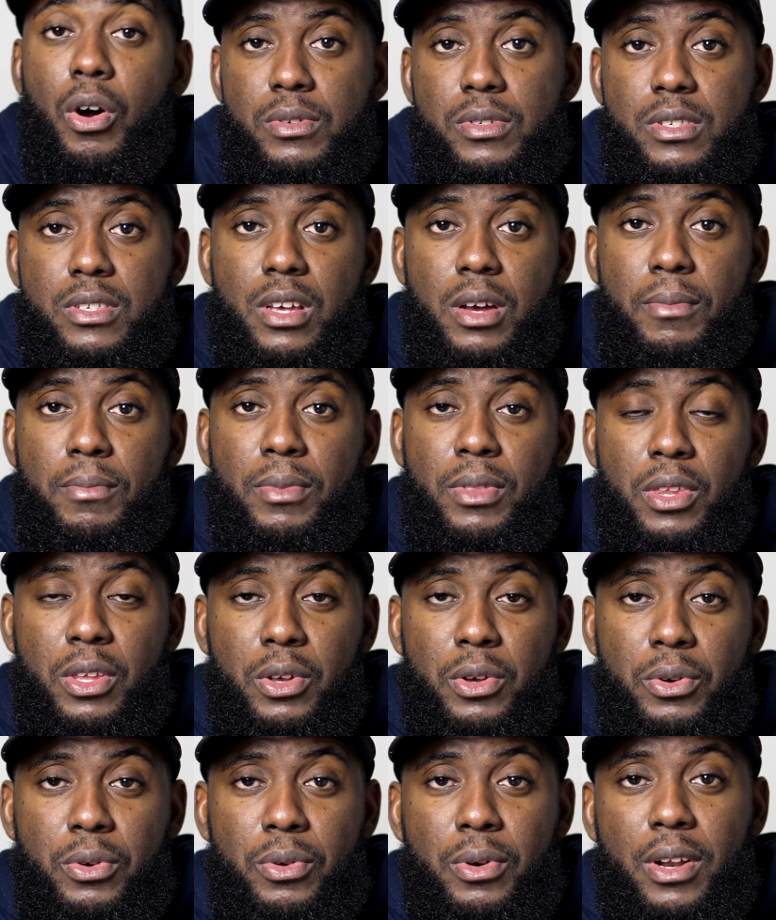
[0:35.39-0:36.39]
Some
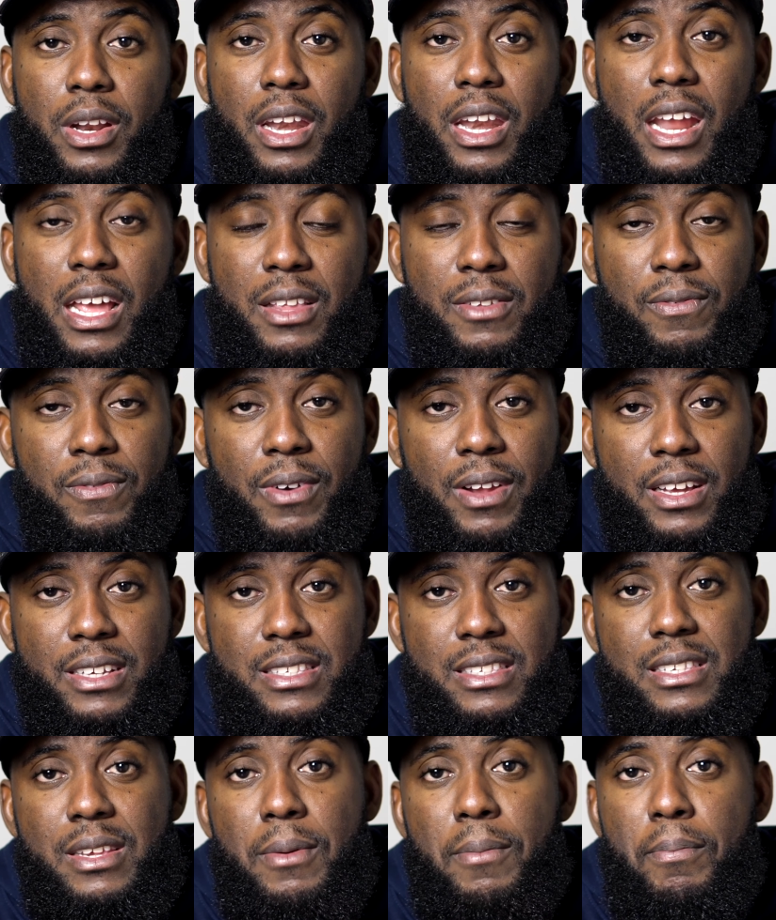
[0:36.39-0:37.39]
new
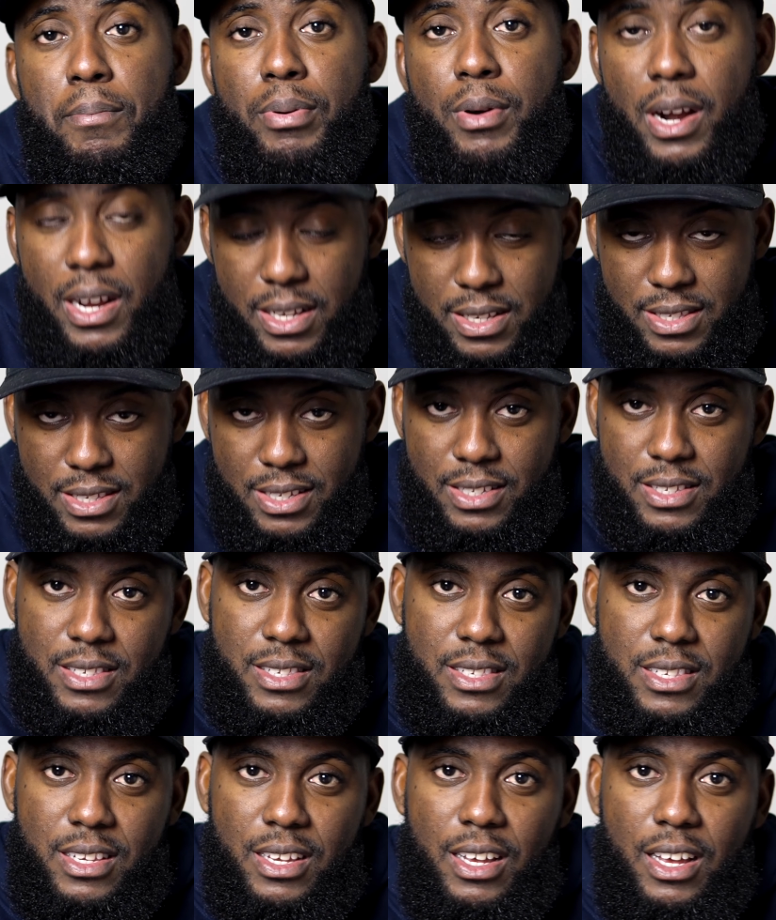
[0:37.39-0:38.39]
Netflix
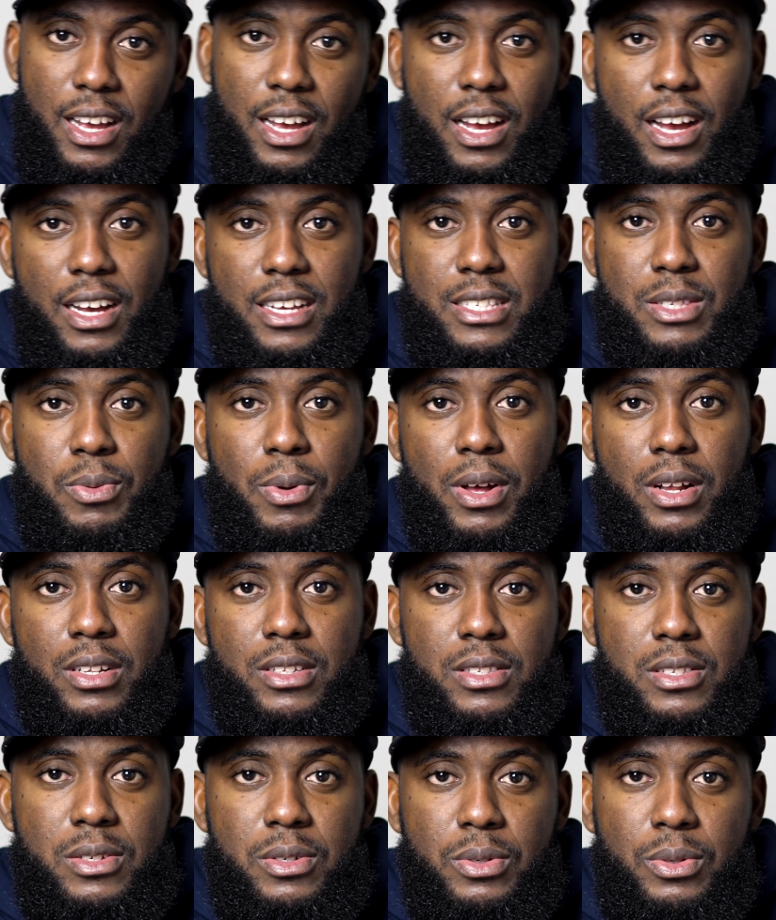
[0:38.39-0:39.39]
prices as well
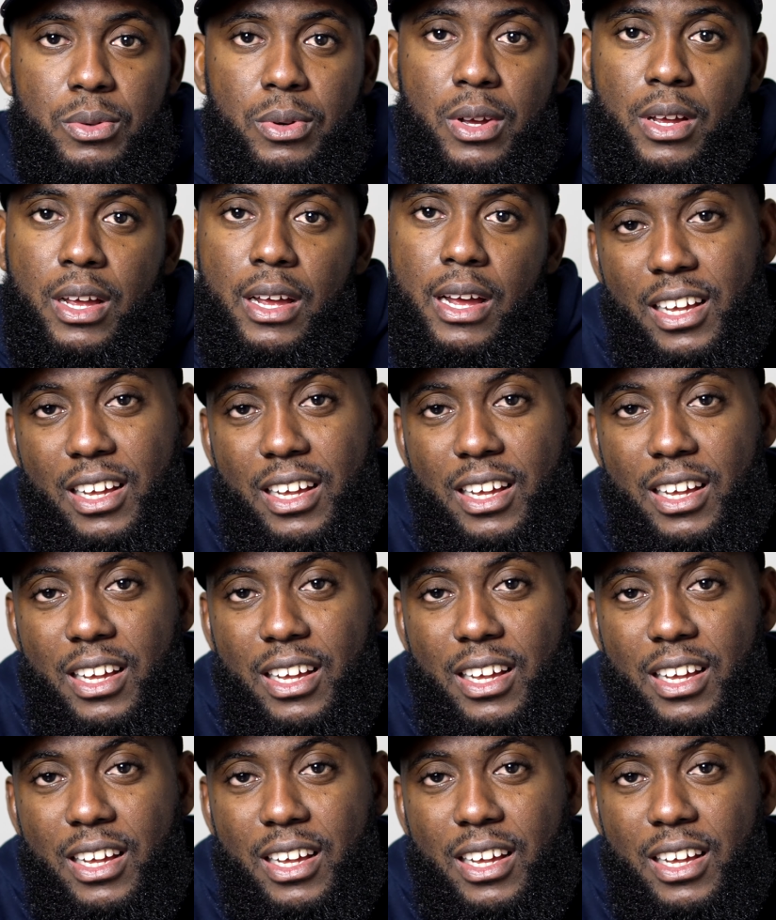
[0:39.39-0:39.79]
too.